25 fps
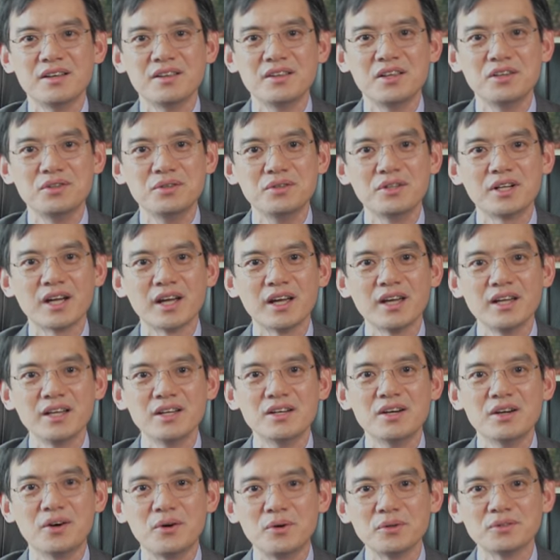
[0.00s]
the UK
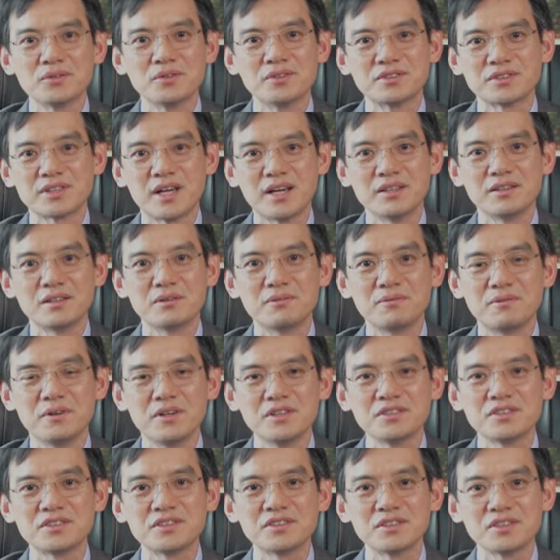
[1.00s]
also signed the
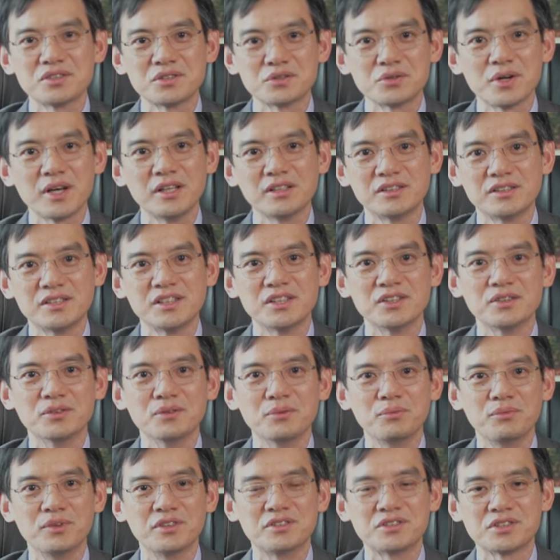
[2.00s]
first trade
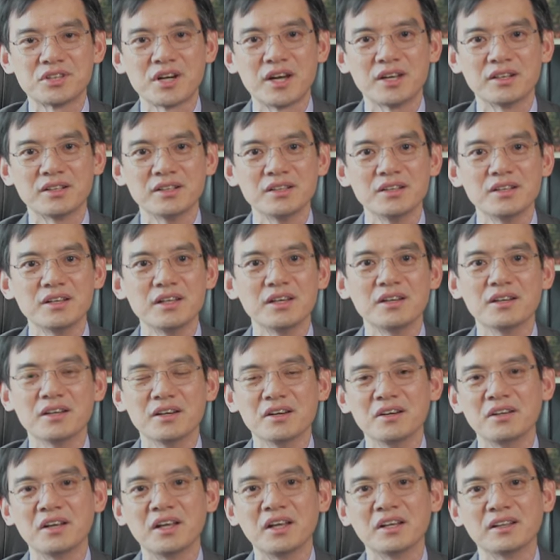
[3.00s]
deal with China in the
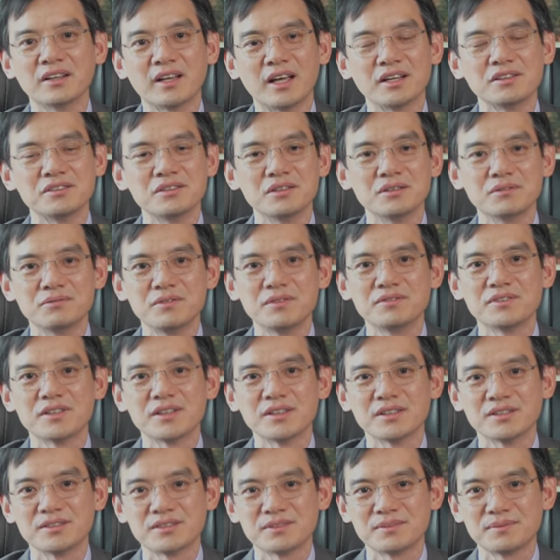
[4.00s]
early
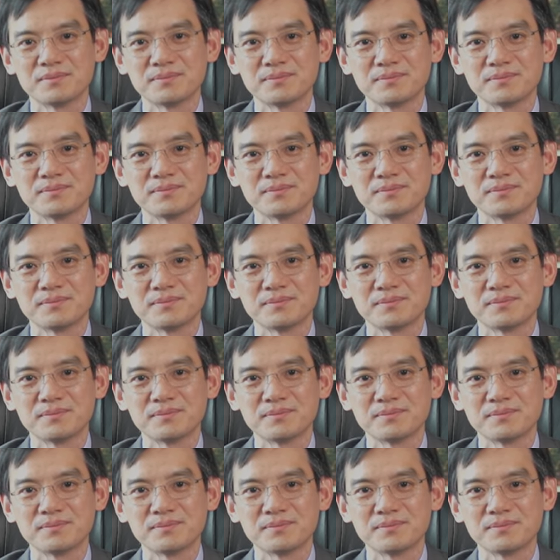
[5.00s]
1950s.